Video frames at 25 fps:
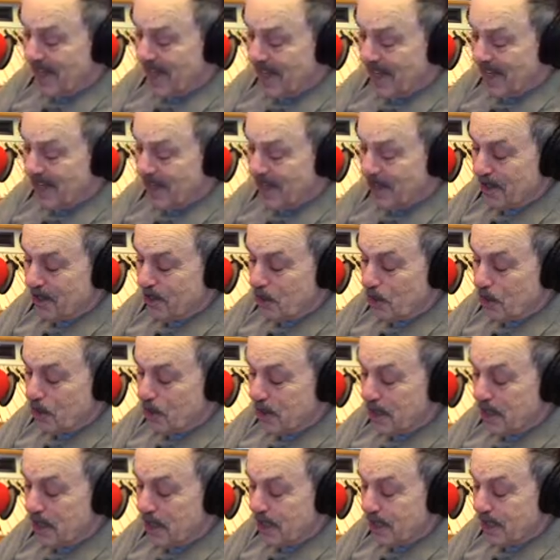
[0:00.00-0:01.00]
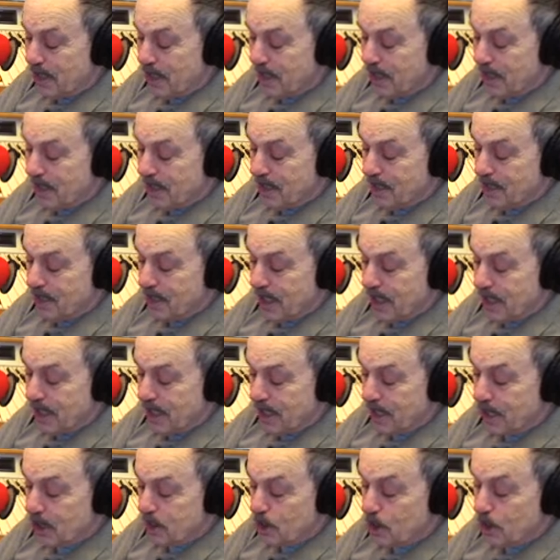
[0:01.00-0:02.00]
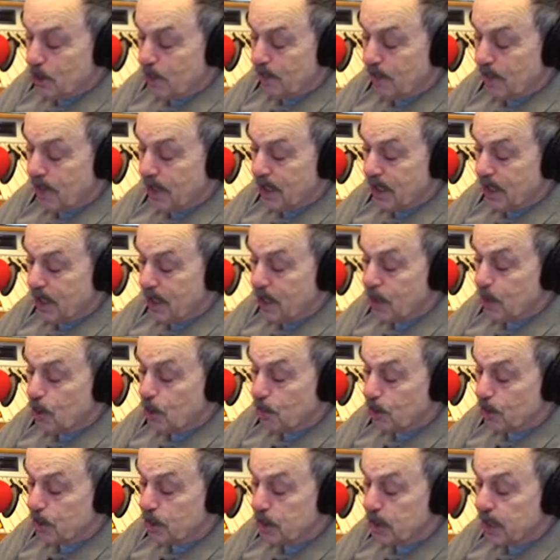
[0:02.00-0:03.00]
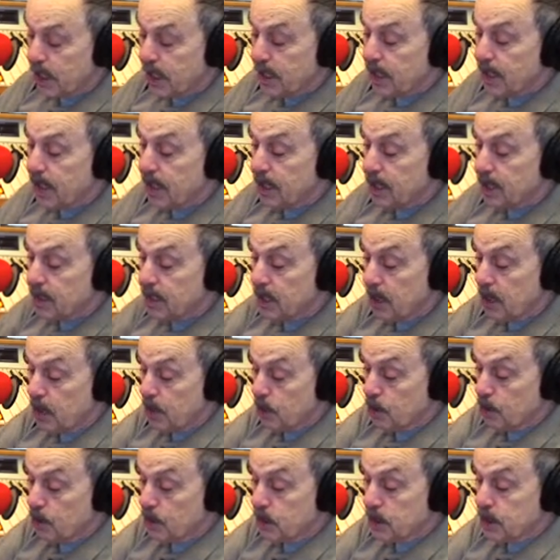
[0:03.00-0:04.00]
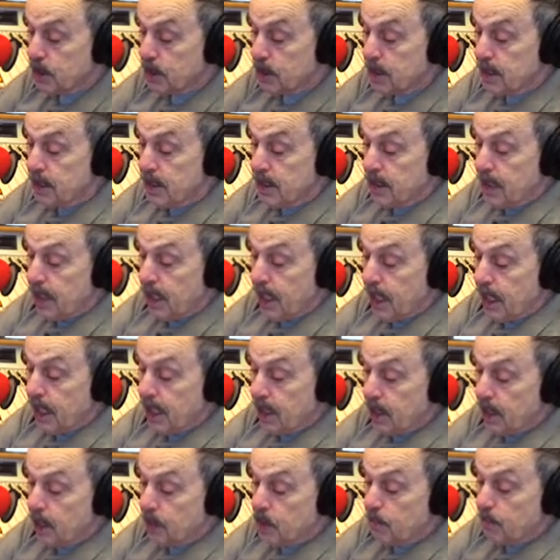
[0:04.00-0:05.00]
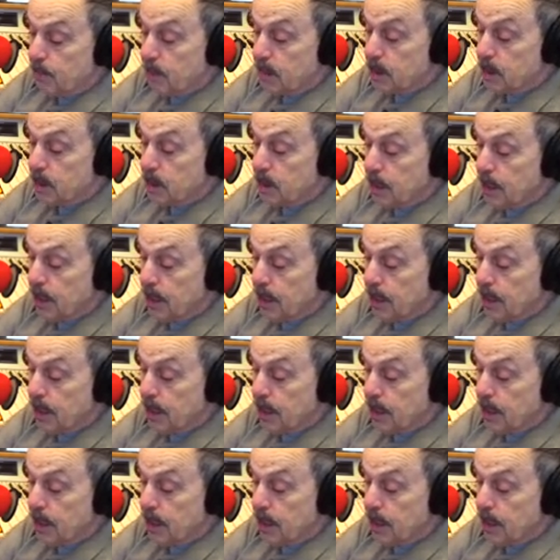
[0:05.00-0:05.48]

And Darlene is a certified interplay leader. And I should mention